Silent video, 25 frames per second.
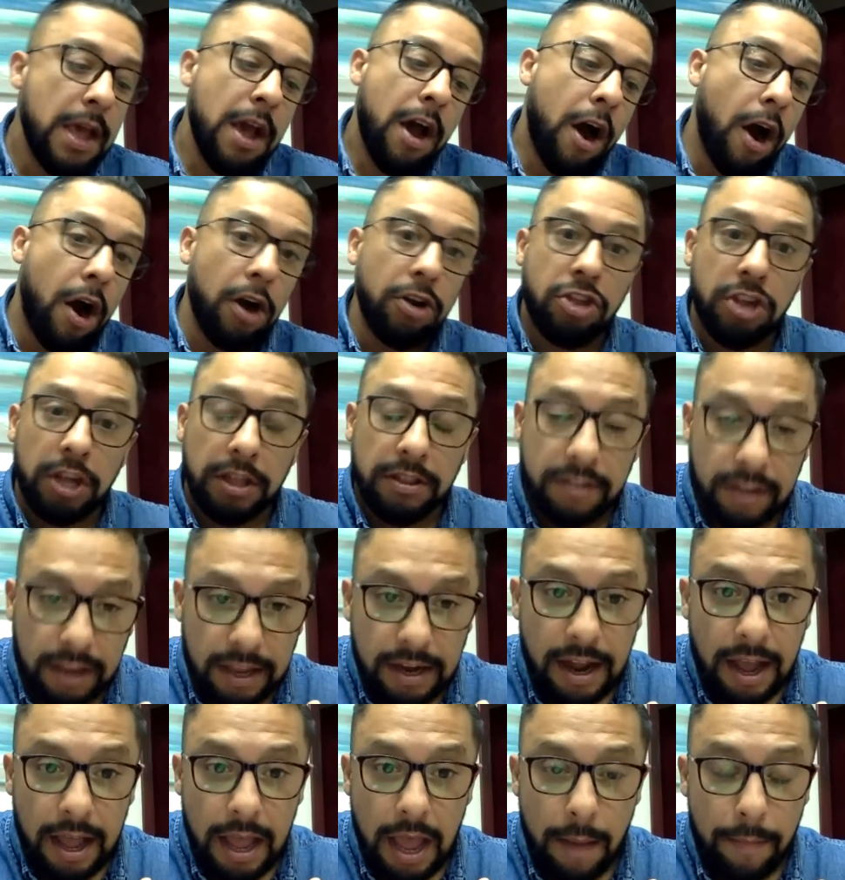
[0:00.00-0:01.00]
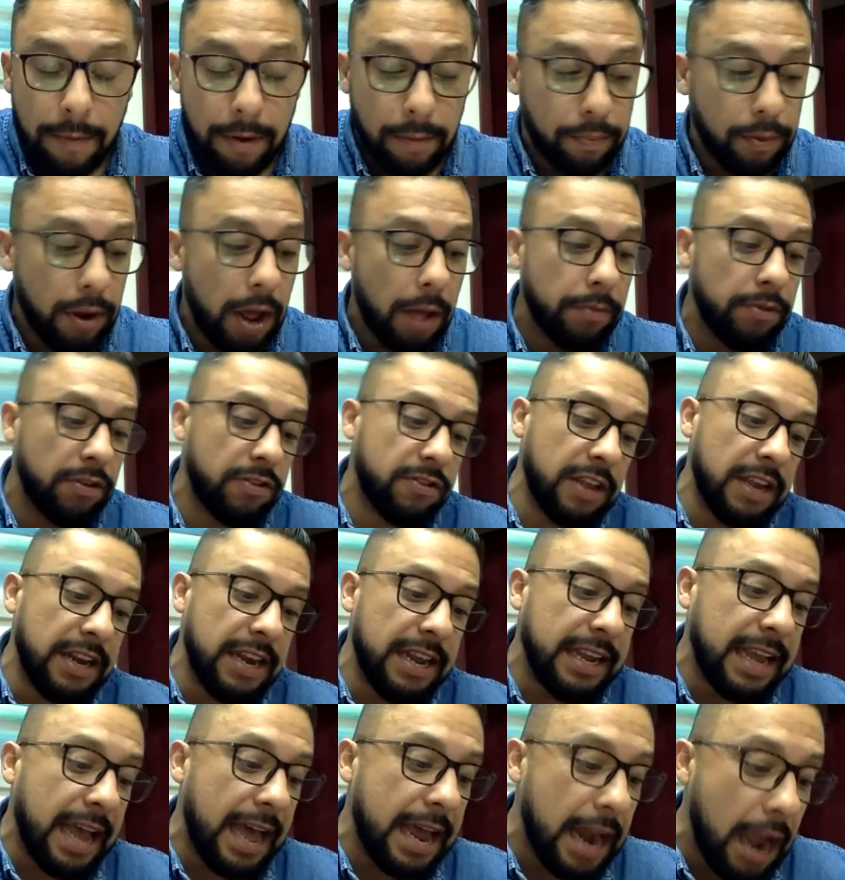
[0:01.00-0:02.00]
Argentina having problems. You see
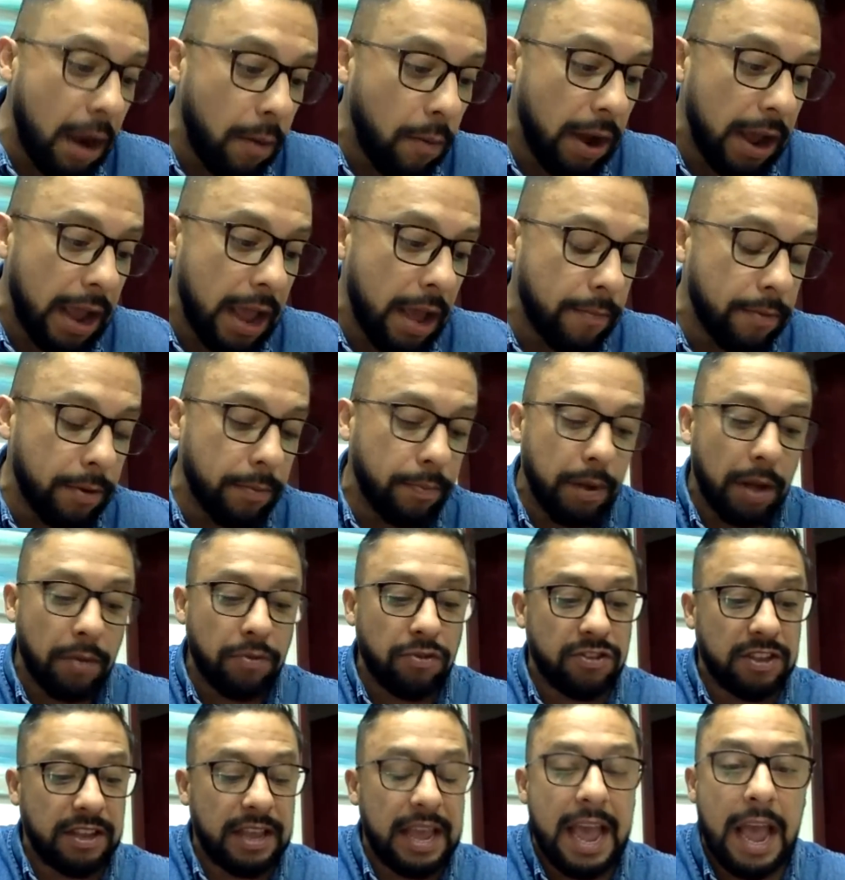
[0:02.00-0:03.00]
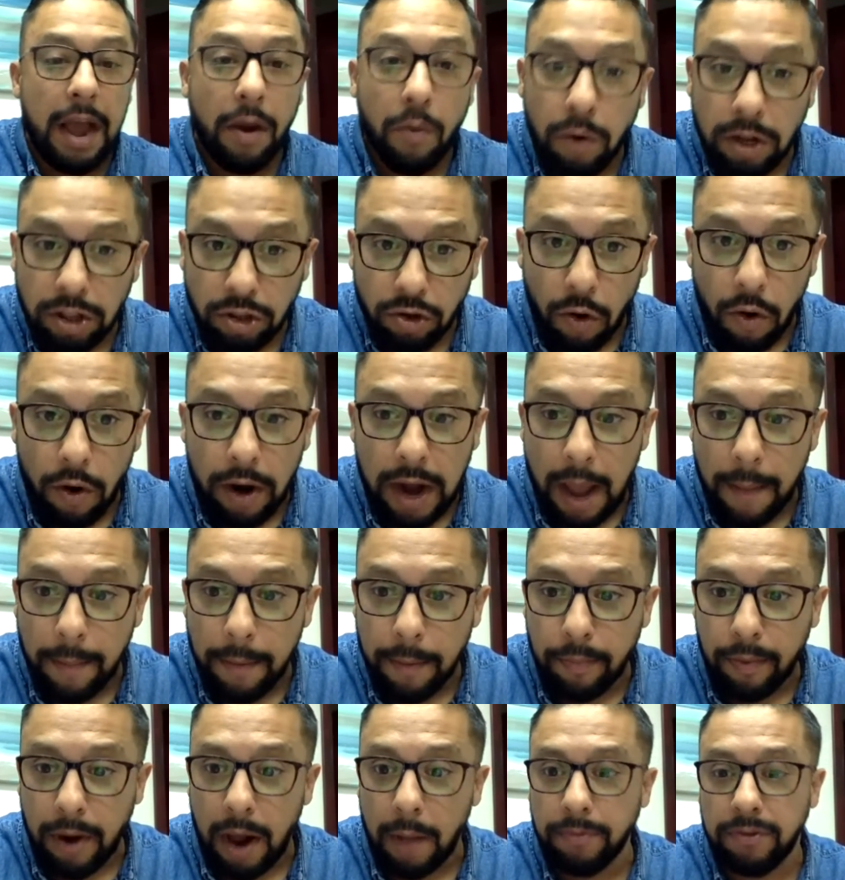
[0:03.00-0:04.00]
Nicaragua having problems. You see Ecuador
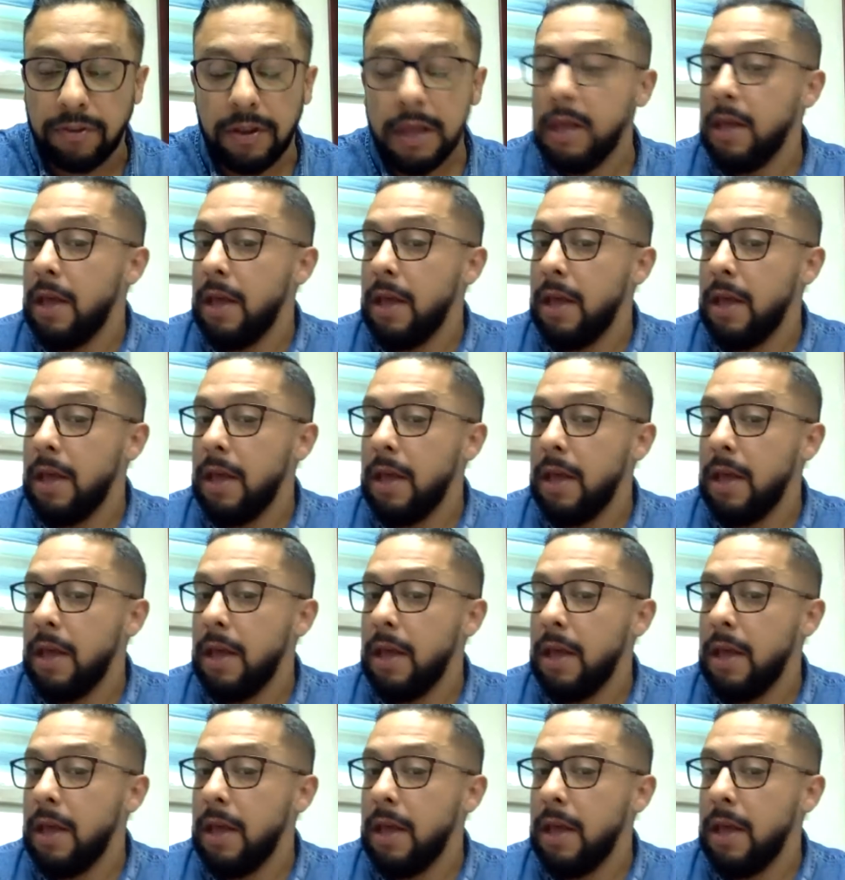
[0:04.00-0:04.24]
having problems.